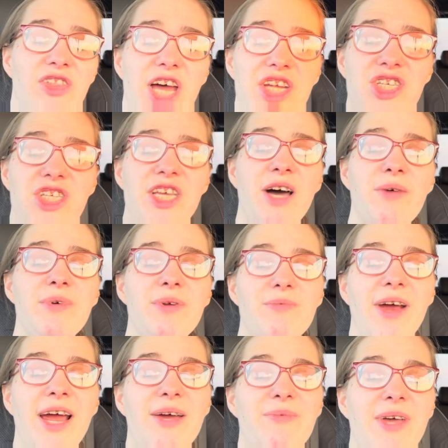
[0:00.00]
That's just how we
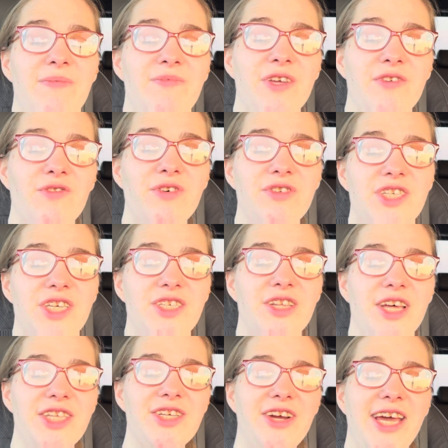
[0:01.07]
write. We have difficulty, so
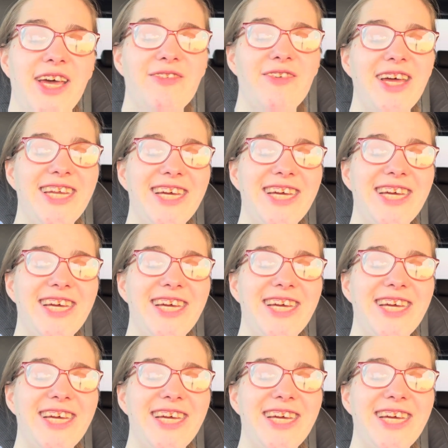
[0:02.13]
that's our handwriting.